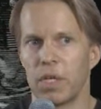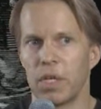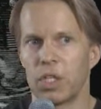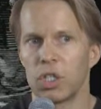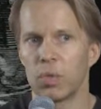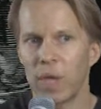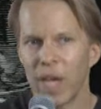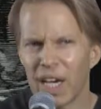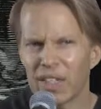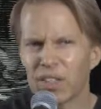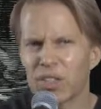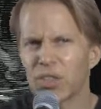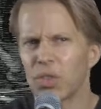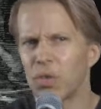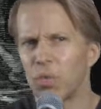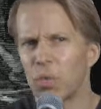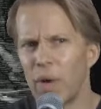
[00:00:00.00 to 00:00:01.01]
Do we act a
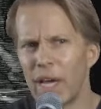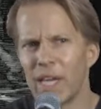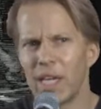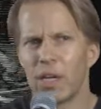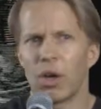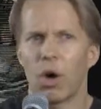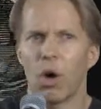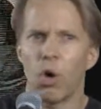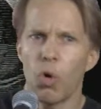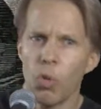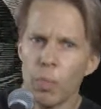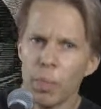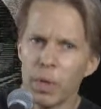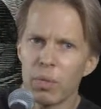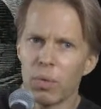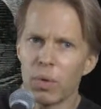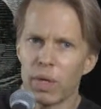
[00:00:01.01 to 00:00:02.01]
certain way and
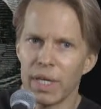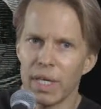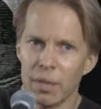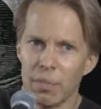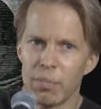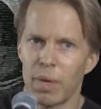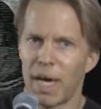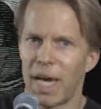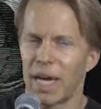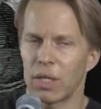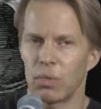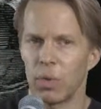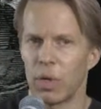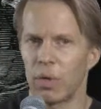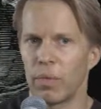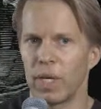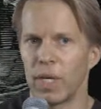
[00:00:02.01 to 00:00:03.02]
hope it will impact
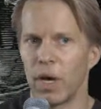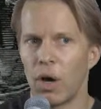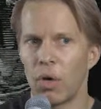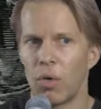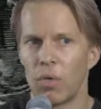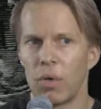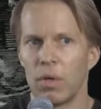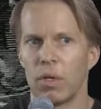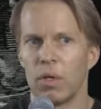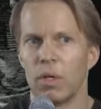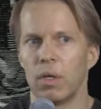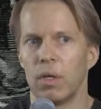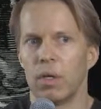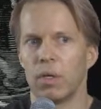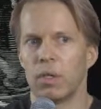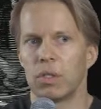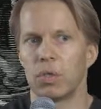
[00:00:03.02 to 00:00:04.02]
where we go?
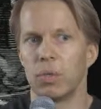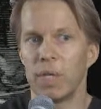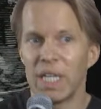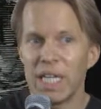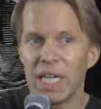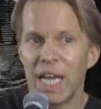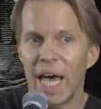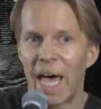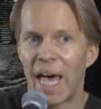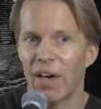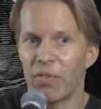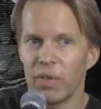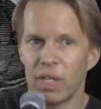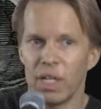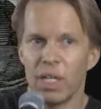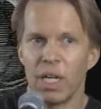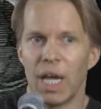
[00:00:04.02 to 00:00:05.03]
Do we need
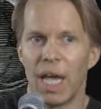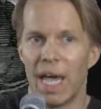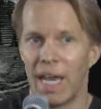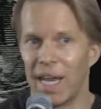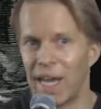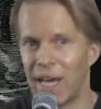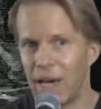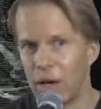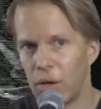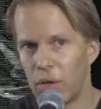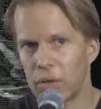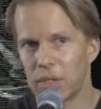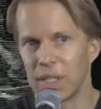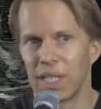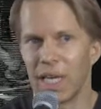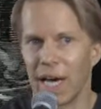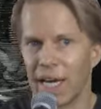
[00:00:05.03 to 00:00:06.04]
heaven and hell
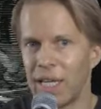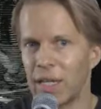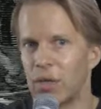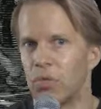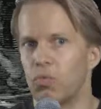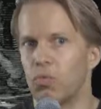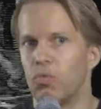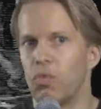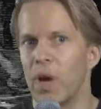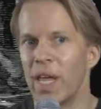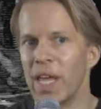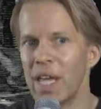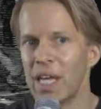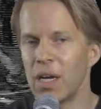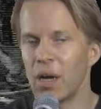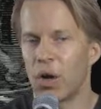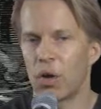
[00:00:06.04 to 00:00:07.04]
to guide and
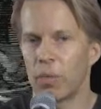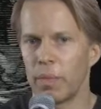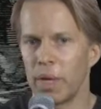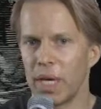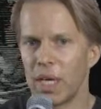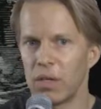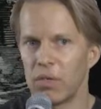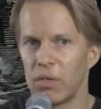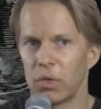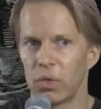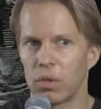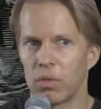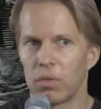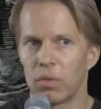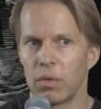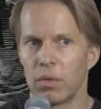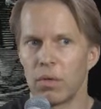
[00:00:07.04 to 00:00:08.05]
rein our behavior?
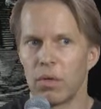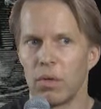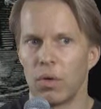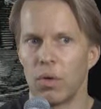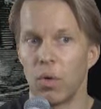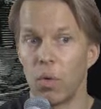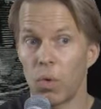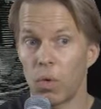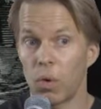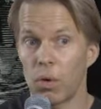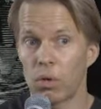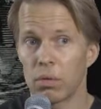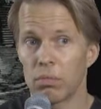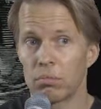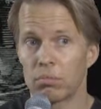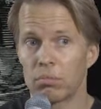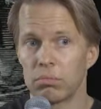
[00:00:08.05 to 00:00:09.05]

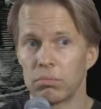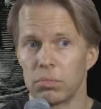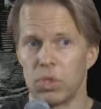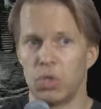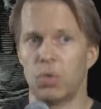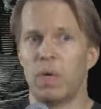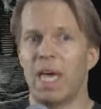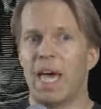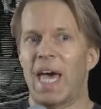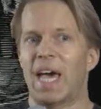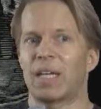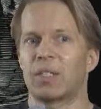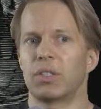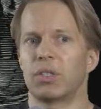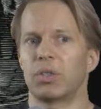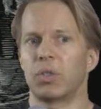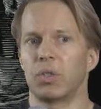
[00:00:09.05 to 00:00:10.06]
Or do we
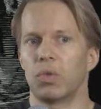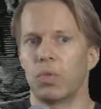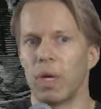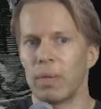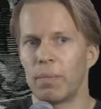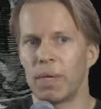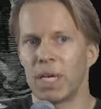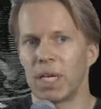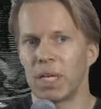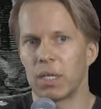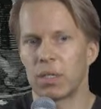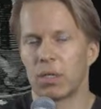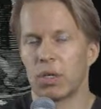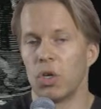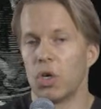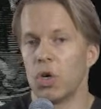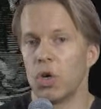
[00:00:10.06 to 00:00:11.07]
act a certain way because
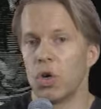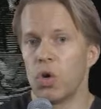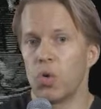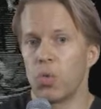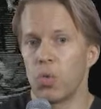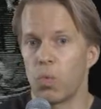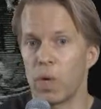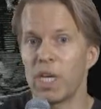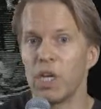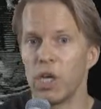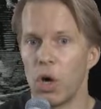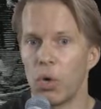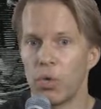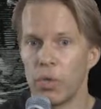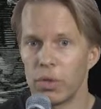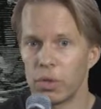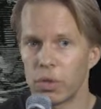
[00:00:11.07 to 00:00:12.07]
we
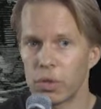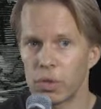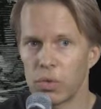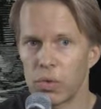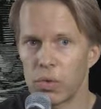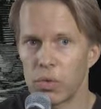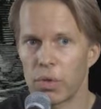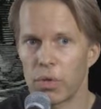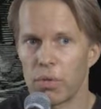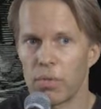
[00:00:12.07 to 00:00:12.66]
know the truth?